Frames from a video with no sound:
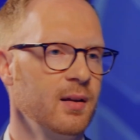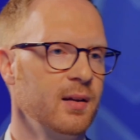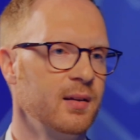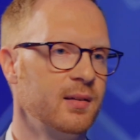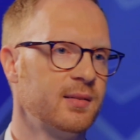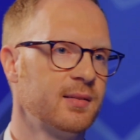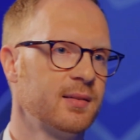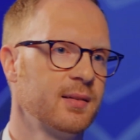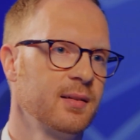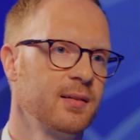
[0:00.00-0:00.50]

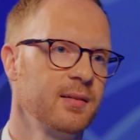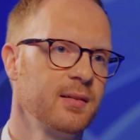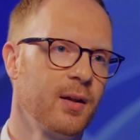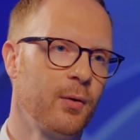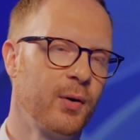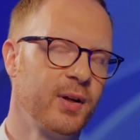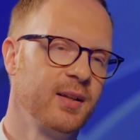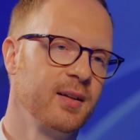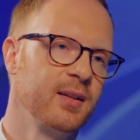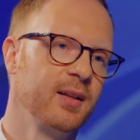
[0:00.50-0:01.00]
It's
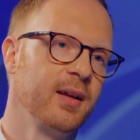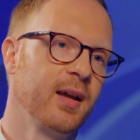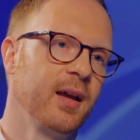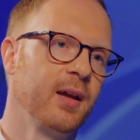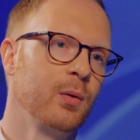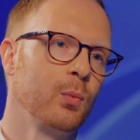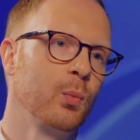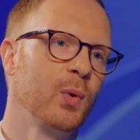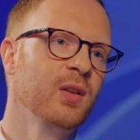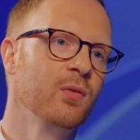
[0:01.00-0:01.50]
theoretically
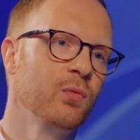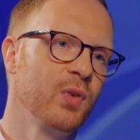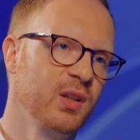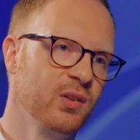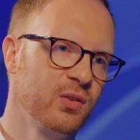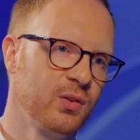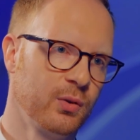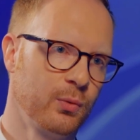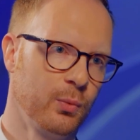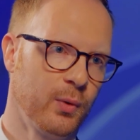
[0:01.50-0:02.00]
a win-win
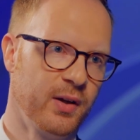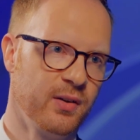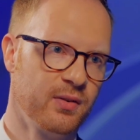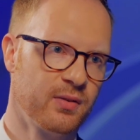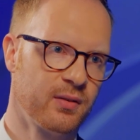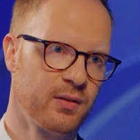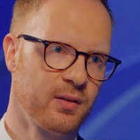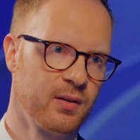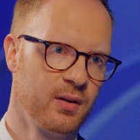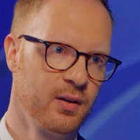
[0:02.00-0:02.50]

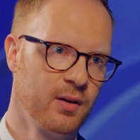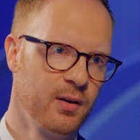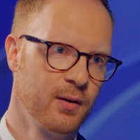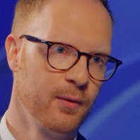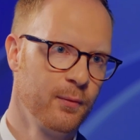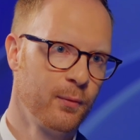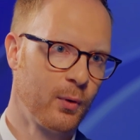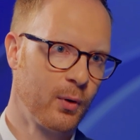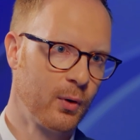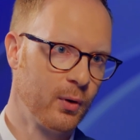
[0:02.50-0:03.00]
situation
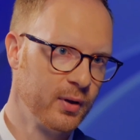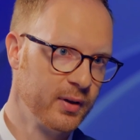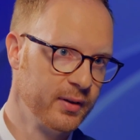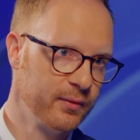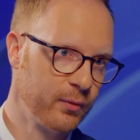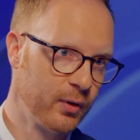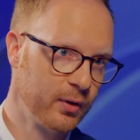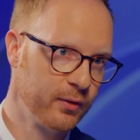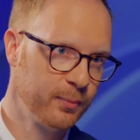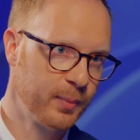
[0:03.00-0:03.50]
for all
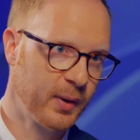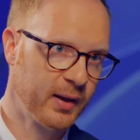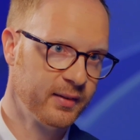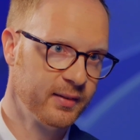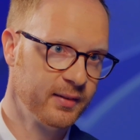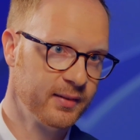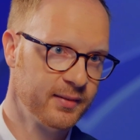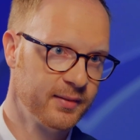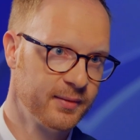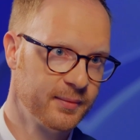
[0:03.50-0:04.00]
involved
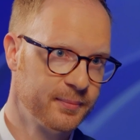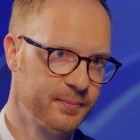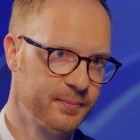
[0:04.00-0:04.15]
parties.